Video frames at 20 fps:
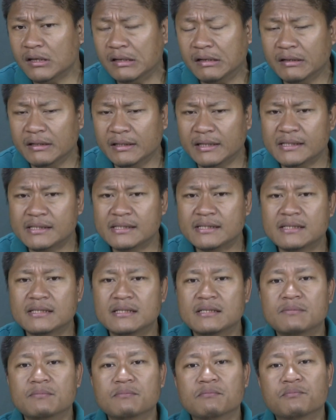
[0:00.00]
it
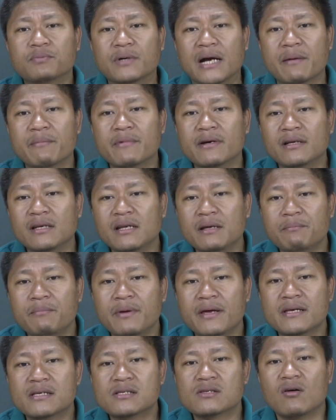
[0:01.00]
is primarily
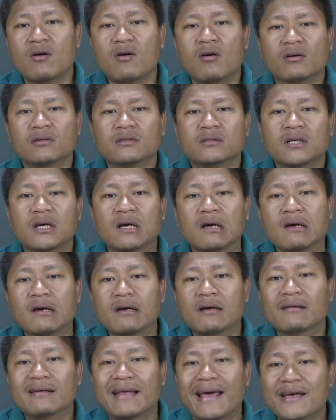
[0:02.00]
based on
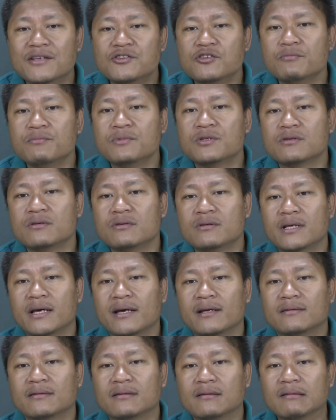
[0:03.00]
the assumption
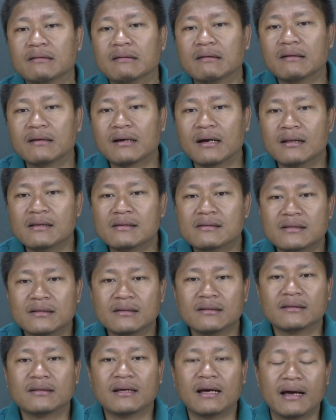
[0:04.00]
that
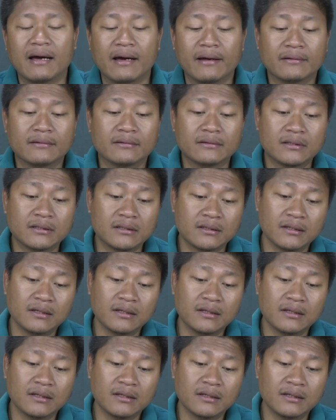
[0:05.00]
cultural and